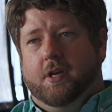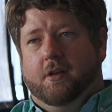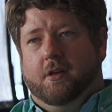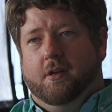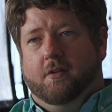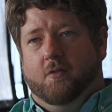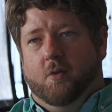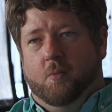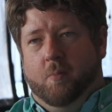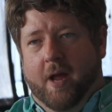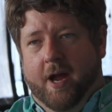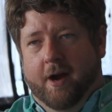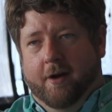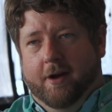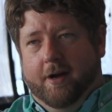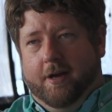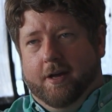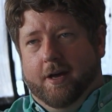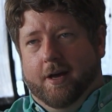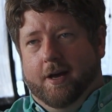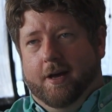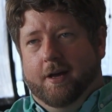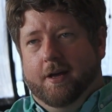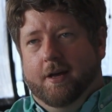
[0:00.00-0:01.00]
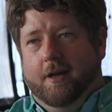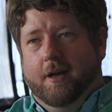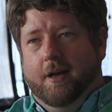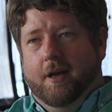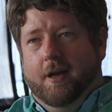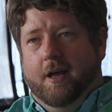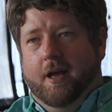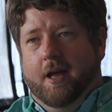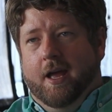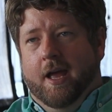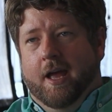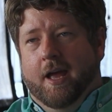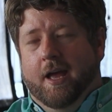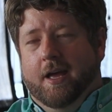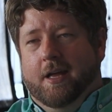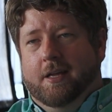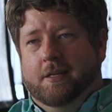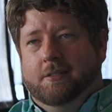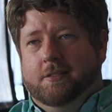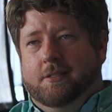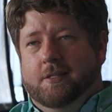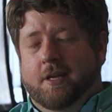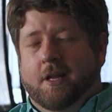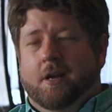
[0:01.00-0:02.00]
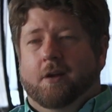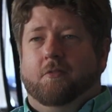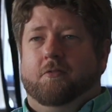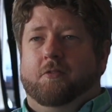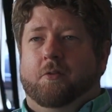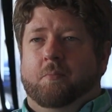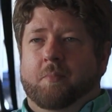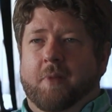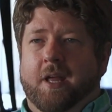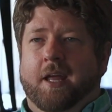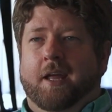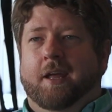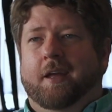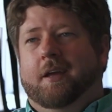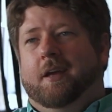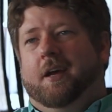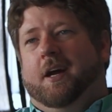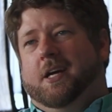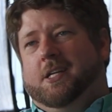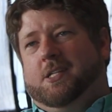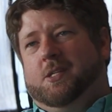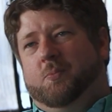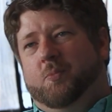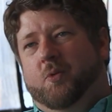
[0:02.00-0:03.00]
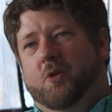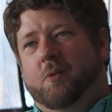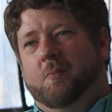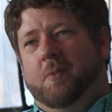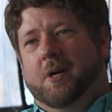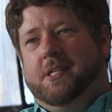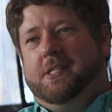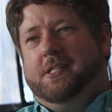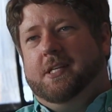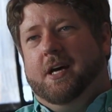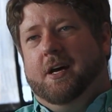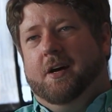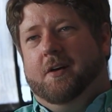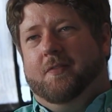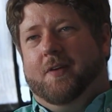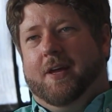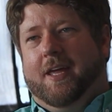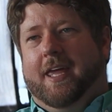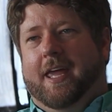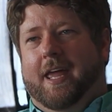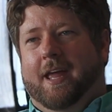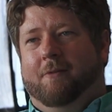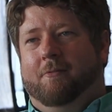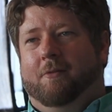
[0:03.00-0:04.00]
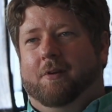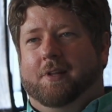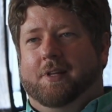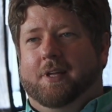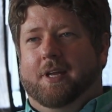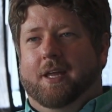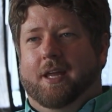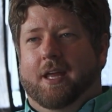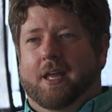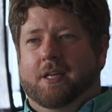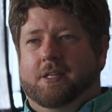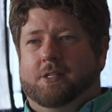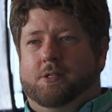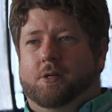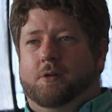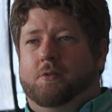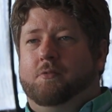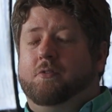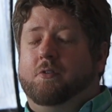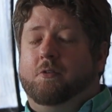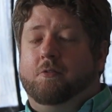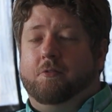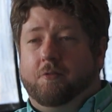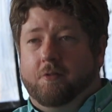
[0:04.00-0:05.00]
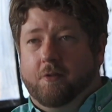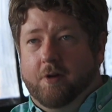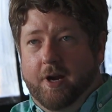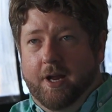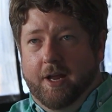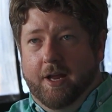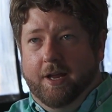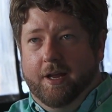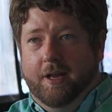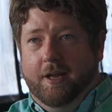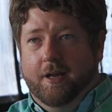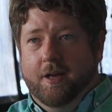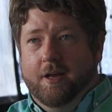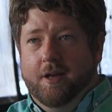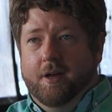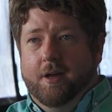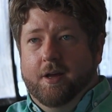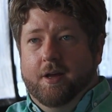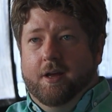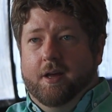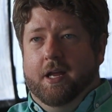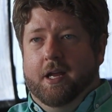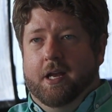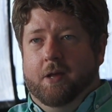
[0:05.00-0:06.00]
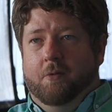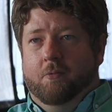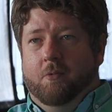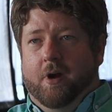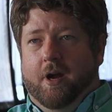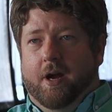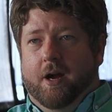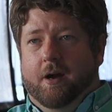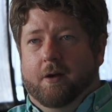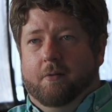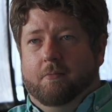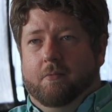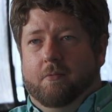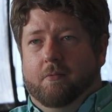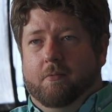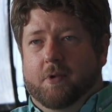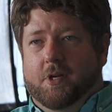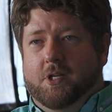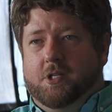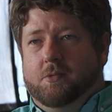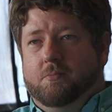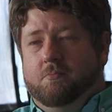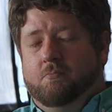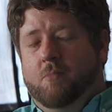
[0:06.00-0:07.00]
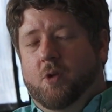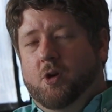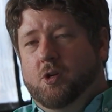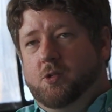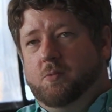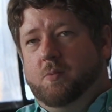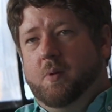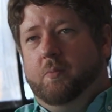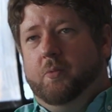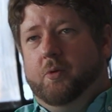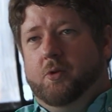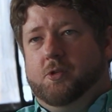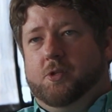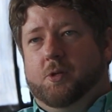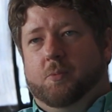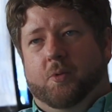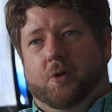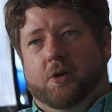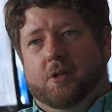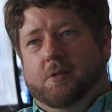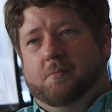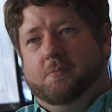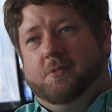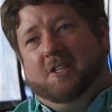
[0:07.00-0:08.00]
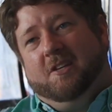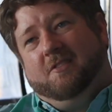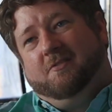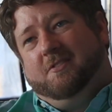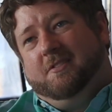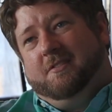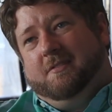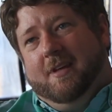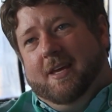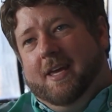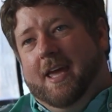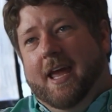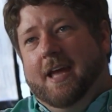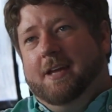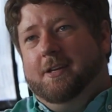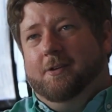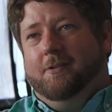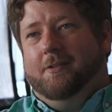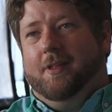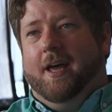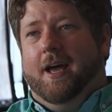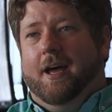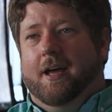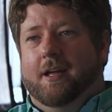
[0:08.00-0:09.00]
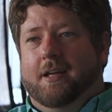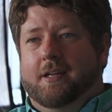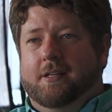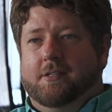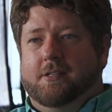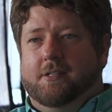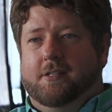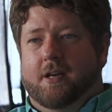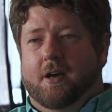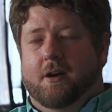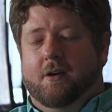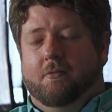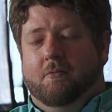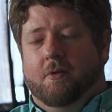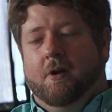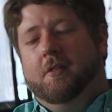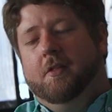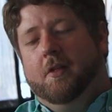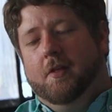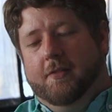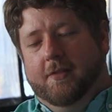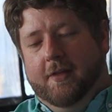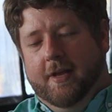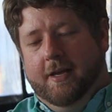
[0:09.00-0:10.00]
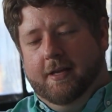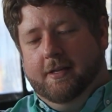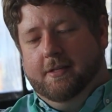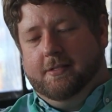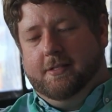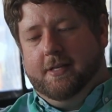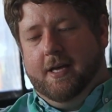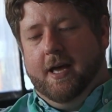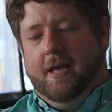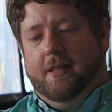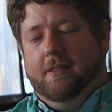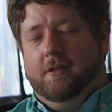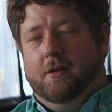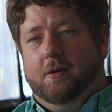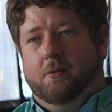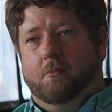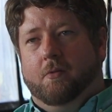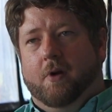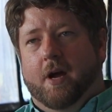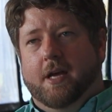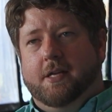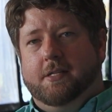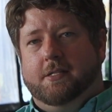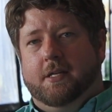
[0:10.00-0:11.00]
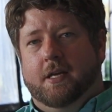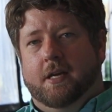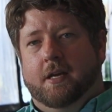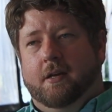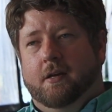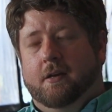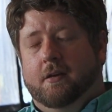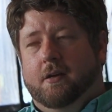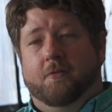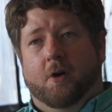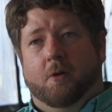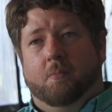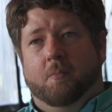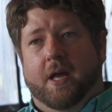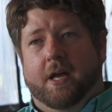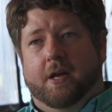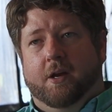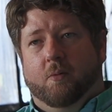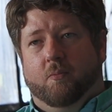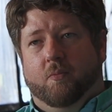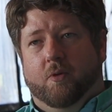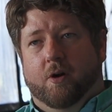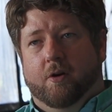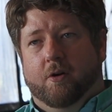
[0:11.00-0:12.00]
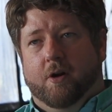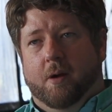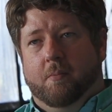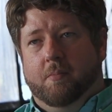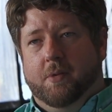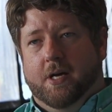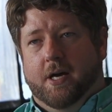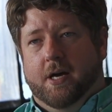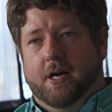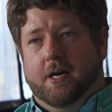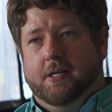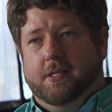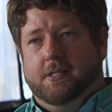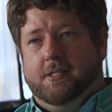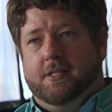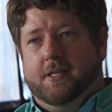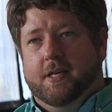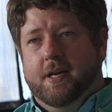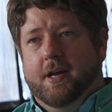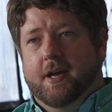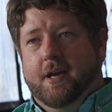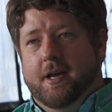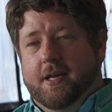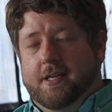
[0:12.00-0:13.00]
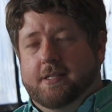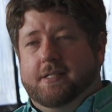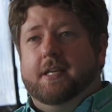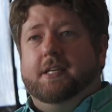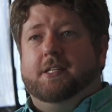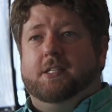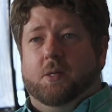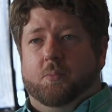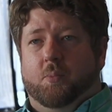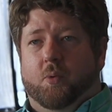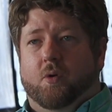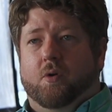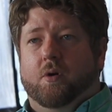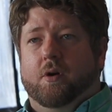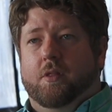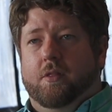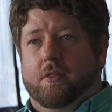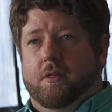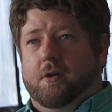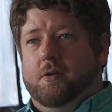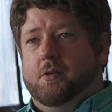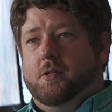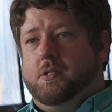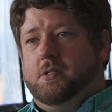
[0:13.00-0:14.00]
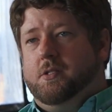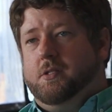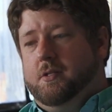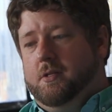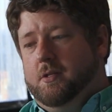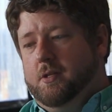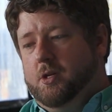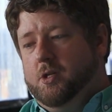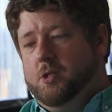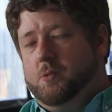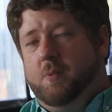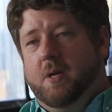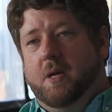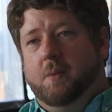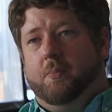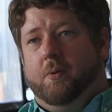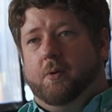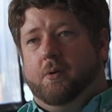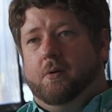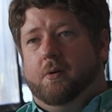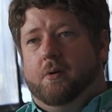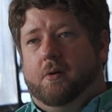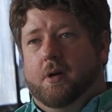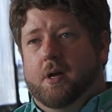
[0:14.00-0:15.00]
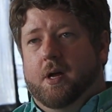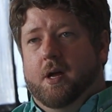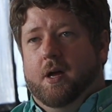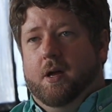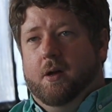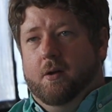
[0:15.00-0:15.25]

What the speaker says: Guild of America. And, for me, I support myself. I can't really intern for free anywhere, which most people who support themselves, they can't do that. And so one of the things that the Rising Filmmaker program does is they support those people